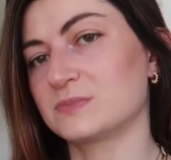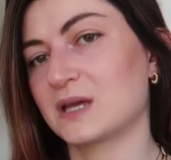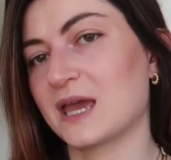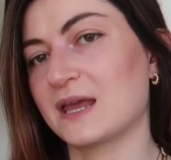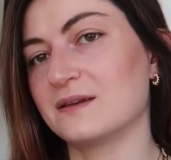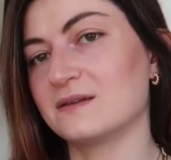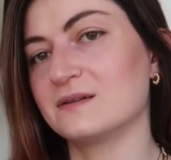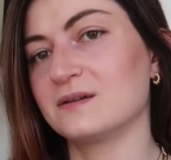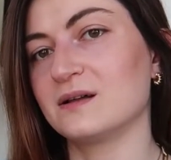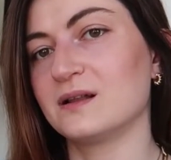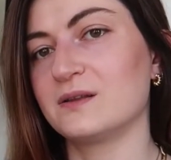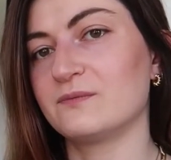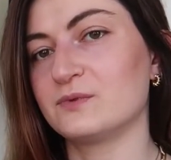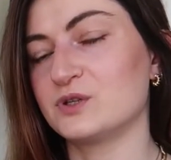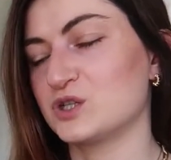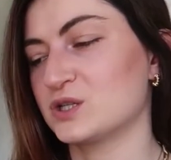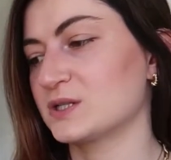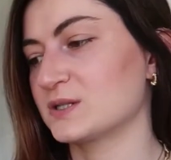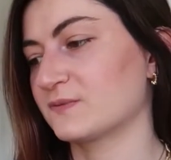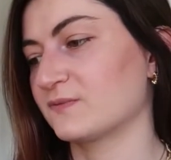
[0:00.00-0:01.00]
handle,
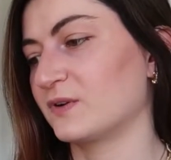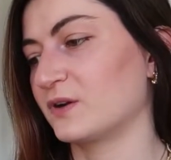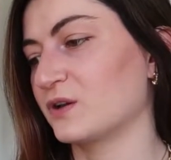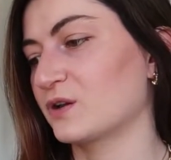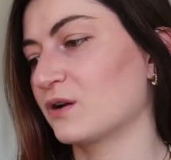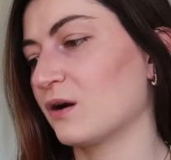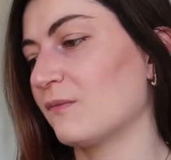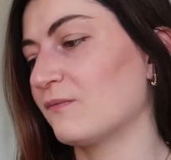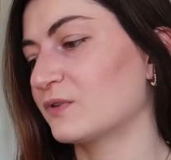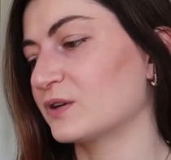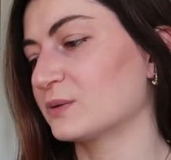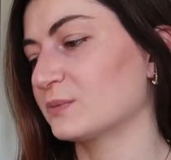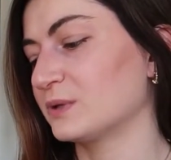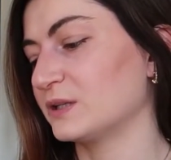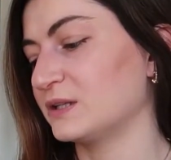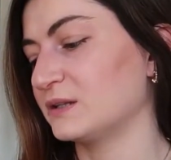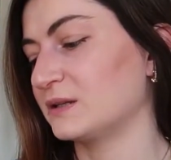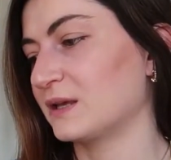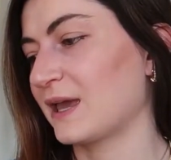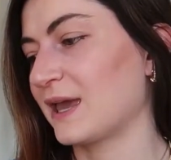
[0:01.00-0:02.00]
which is very comfortable
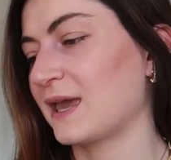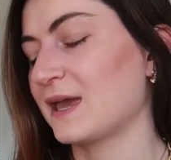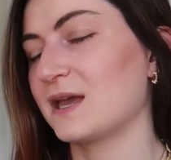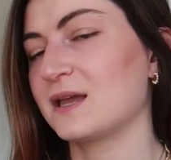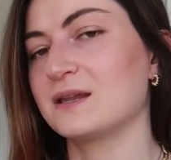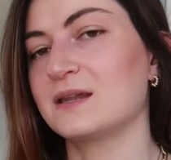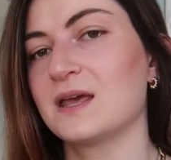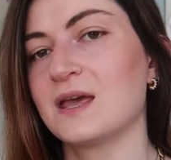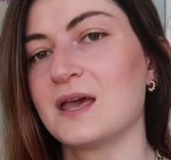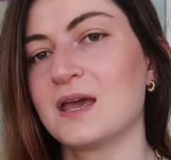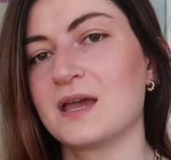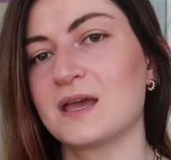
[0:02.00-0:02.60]
in the hand.